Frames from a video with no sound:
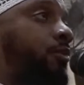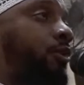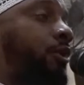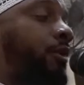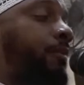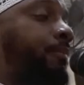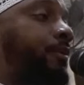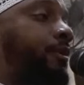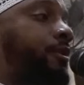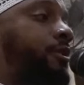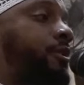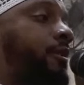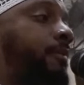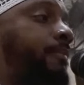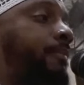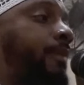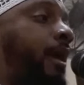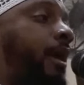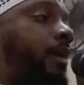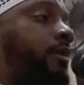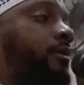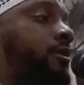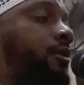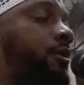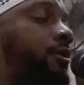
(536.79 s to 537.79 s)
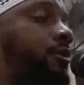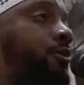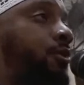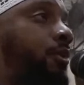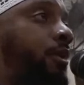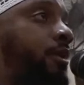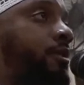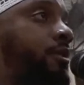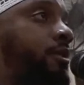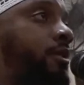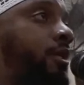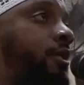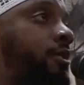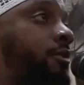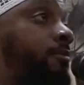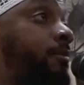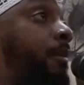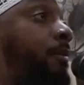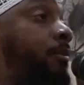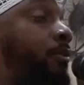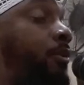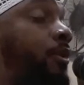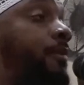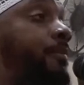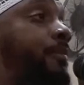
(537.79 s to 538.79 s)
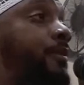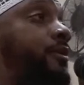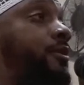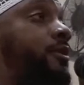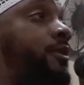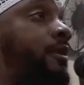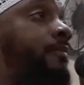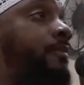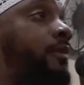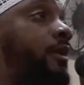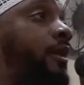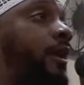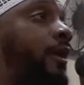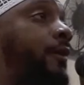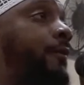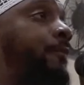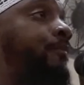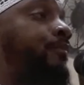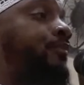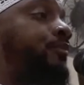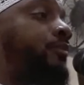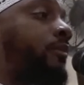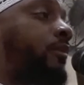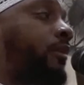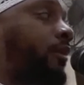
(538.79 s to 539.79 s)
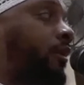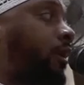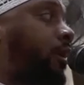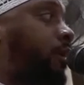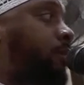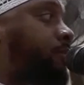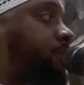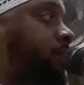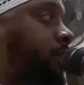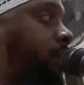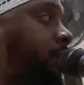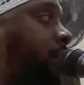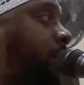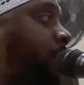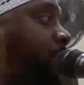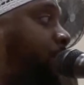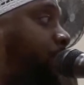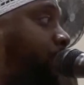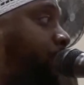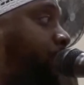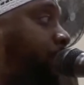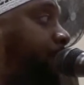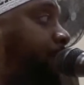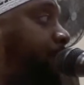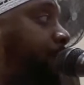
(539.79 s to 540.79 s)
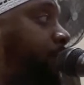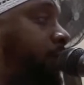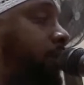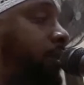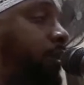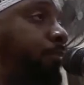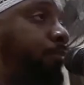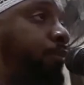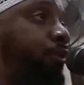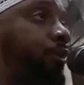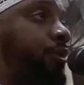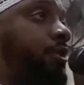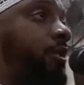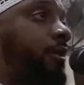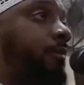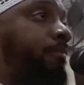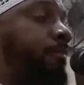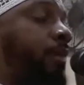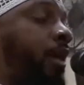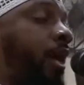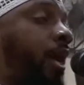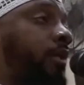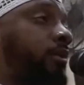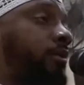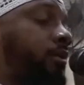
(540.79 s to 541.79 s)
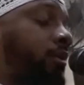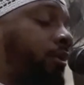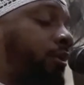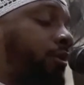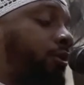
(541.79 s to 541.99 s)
We're going to push it back to the 26th. Maybe we can put something out saying that we're going to push it back to the